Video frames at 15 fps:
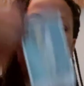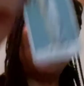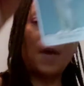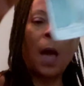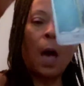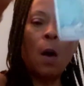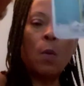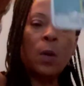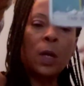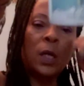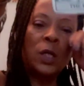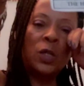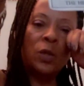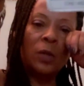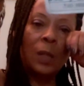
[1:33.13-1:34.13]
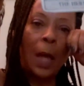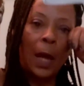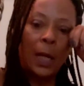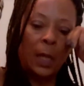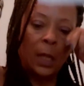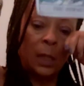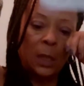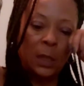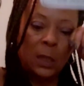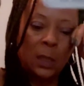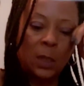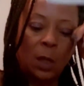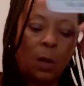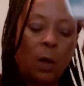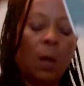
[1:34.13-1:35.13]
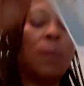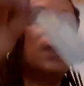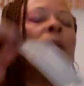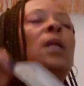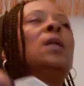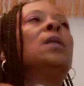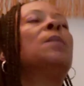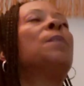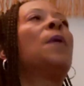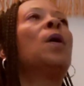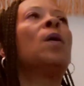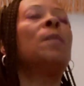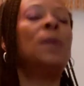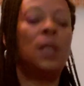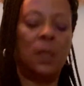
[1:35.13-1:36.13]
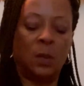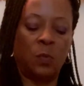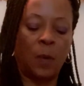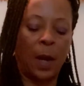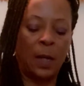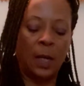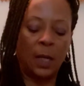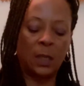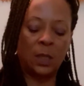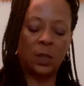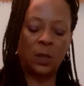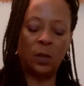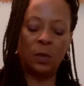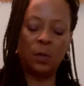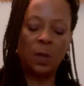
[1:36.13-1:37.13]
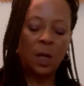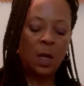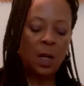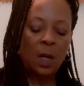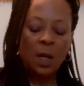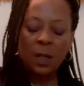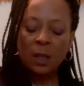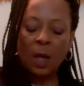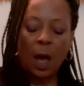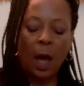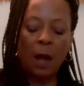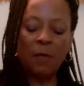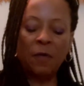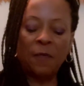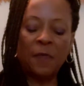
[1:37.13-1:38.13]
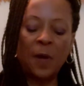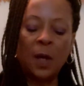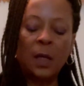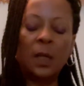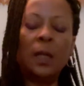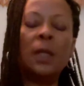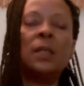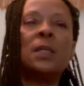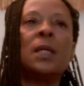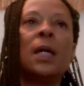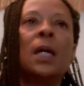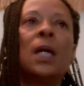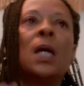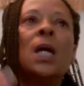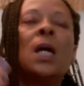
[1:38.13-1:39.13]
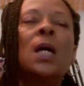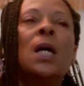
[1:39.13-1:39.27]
power, because you're lighting. This is the Hermit, and Hermit is right next to the Hierophant, and it's like